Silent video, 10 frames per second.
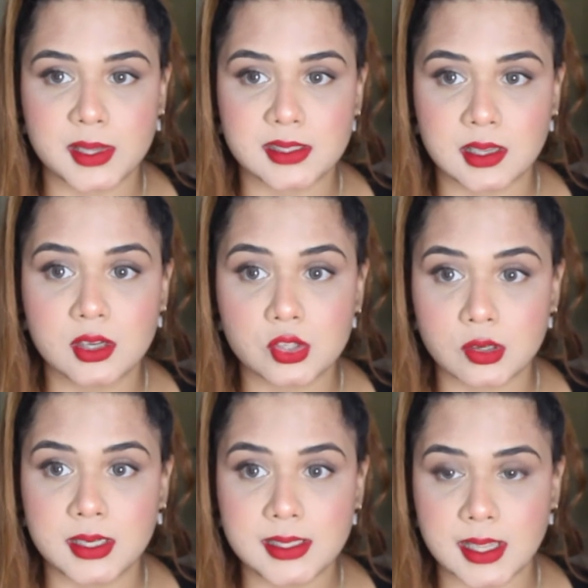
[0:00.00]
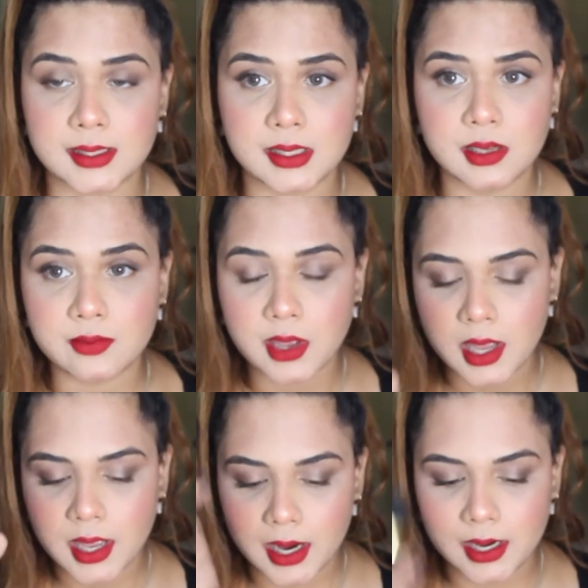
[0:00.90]
my skin is really sensitive.
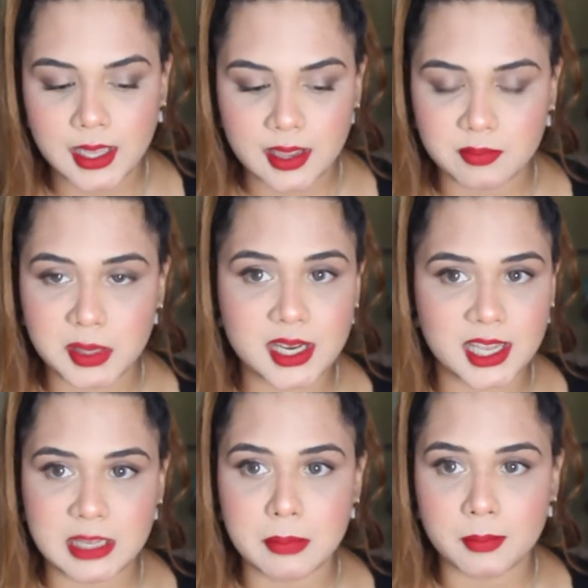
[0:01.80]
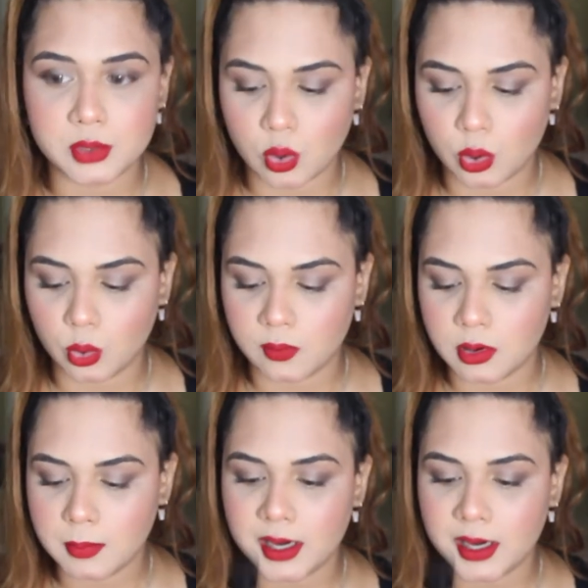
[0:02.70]
It gave me tiny bumps all over,